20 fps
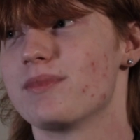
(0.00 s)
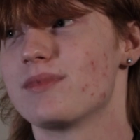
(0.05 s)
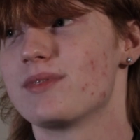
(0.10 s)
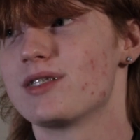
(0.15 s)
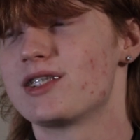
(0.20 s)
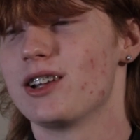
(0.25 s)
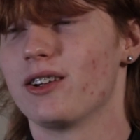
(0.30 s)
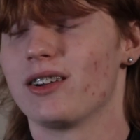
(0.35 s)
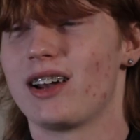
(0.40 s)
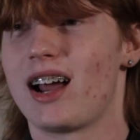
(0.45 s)

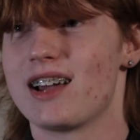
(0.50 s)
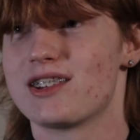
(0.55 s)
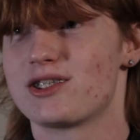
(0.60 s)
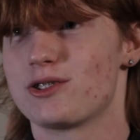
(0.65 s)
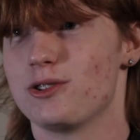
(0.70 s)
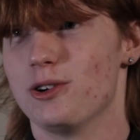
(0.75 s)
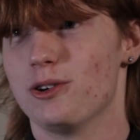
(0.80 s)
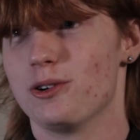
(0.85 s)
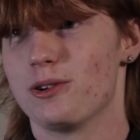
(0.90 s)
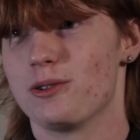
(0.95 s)
still in high
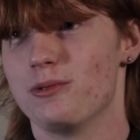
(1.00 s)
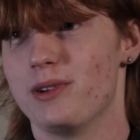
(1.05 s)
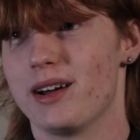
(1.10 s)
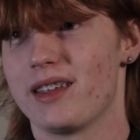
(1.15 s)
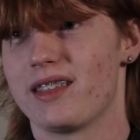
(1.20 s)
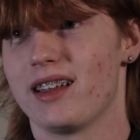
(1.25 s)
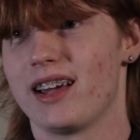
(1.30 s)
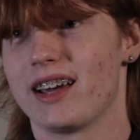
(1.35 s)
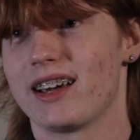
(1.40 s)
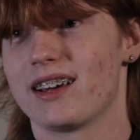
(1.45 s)
school
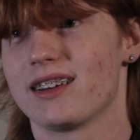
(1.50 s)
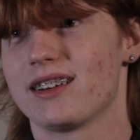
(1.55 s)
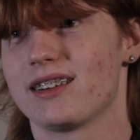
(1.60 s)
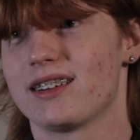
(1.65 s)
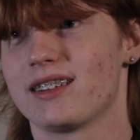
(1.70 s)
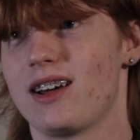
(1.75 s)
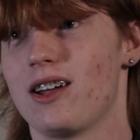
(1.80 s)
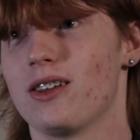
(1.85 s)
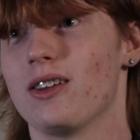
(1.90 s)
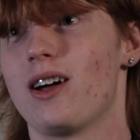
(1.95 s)
with like
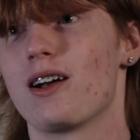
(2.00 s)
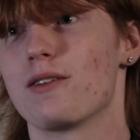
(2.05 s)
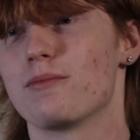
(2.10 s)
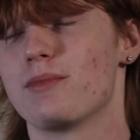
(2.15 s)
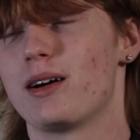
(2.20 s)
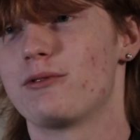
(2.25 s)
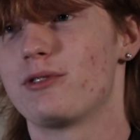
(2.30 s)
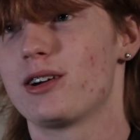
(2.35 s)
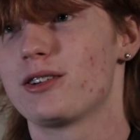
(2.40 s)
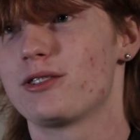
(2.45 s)
a lot of
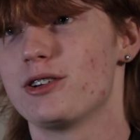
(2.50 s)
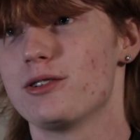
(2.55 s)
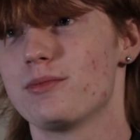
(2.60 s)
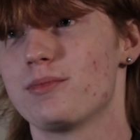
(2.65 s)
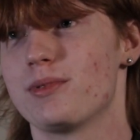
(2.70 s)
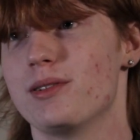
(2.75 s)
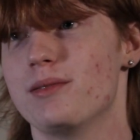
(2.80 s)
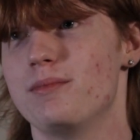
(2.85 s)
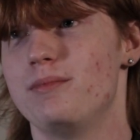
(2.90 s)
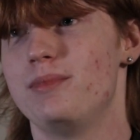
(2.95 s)
my friend
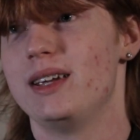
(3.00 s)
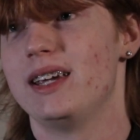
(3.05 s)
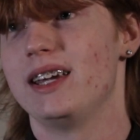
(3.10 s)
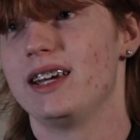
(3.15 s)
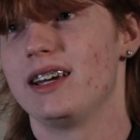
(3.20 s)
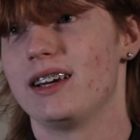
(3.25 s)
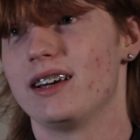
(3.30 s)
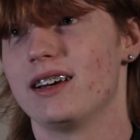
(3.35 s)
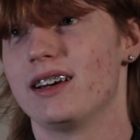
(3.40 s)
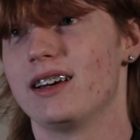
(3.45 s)
group
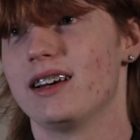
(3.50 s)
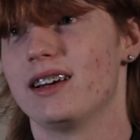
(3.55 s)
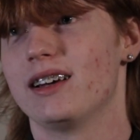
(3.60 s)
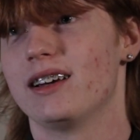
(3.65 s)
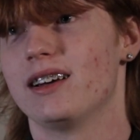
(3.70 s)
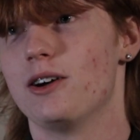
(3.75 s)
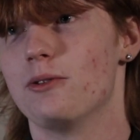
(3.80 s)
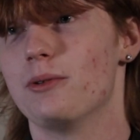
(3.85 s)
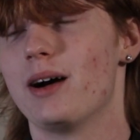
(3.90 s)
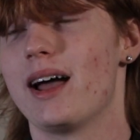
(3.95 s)
being
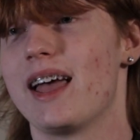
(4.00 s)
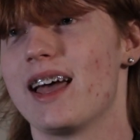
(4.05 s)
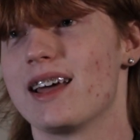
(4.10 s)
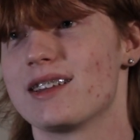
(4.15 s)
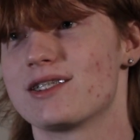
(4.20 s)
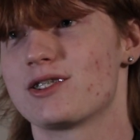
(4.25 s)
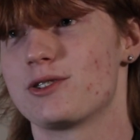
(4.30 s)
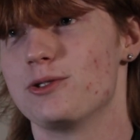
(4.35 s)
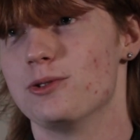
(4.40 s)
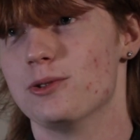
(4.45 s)
away
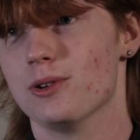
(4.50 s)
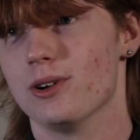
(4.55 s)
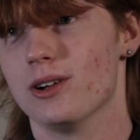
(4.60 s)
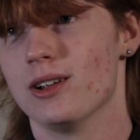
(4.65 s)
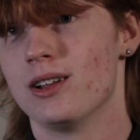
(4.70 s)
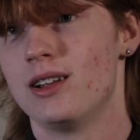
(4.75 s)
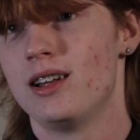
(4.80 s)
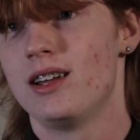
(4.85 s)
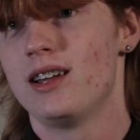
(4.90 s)
at school.